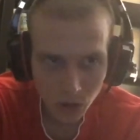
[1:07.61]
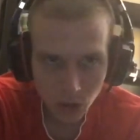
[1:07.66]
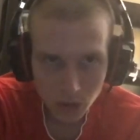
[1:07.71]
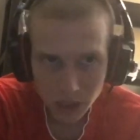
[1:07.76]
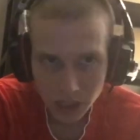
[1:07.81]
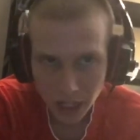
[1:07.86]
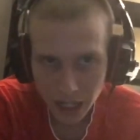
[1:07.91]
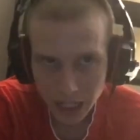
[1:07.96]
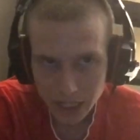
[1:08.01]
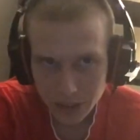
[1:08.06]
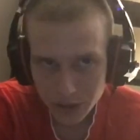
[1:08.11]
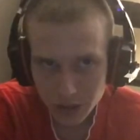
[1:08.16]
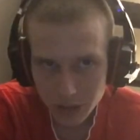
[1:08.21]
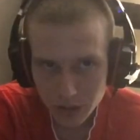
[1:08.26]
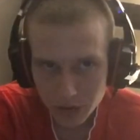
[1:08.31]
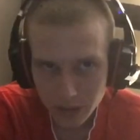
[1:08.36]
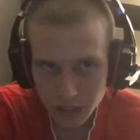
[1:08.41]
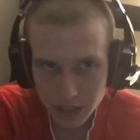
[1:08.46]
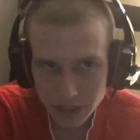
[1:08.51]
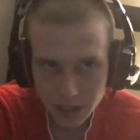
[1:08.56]
Dodgers and
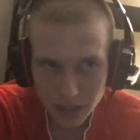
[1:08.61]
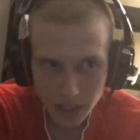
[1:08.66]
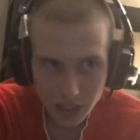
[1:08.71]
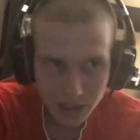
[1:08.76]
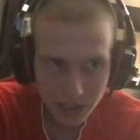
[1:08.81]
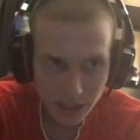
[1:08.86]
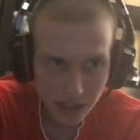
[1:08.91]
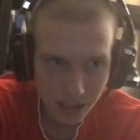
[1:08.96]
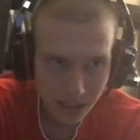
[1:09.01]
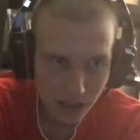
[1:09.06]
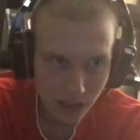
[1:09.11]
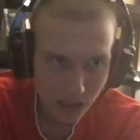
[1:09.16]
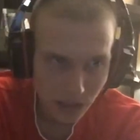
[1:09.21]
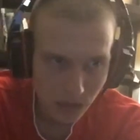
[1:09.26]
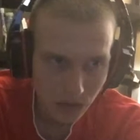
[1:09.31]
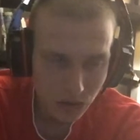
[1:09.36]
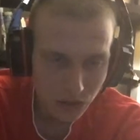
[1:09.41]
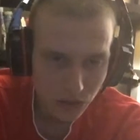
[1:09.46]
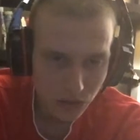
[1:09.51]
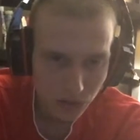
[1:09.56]
Red Sox getting
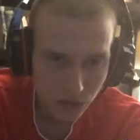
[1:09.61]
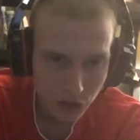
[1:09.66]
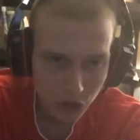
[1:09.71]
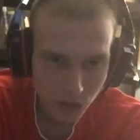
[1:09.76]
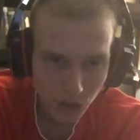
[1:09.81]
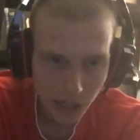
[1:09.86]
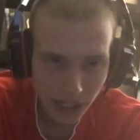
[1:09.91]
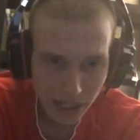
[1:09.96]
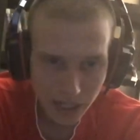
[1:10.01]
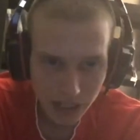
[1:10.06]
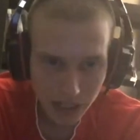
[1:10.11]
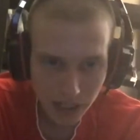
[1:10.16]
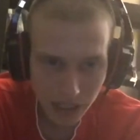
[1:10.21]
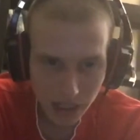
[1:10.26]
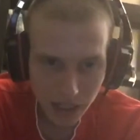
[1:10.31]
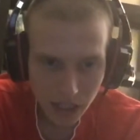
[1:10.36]
close to a trade.